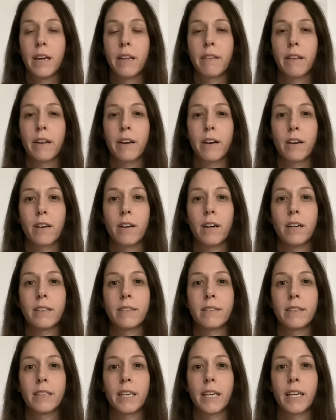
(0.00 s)
that are
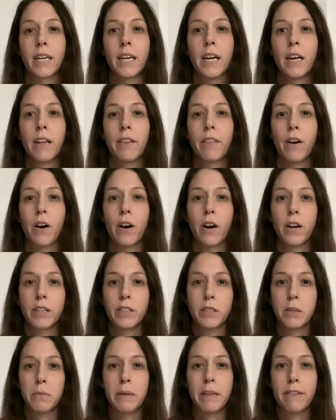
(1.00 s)
causing the
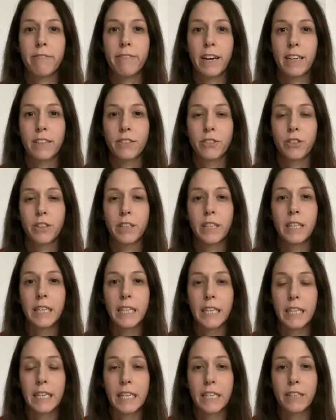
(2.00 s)
heart to beat faster than
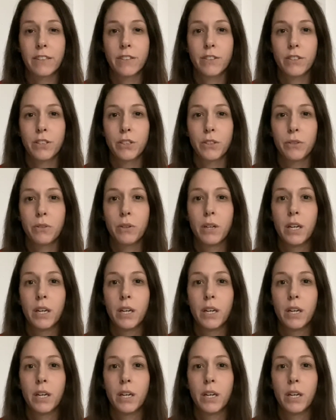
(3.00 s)
it needs to.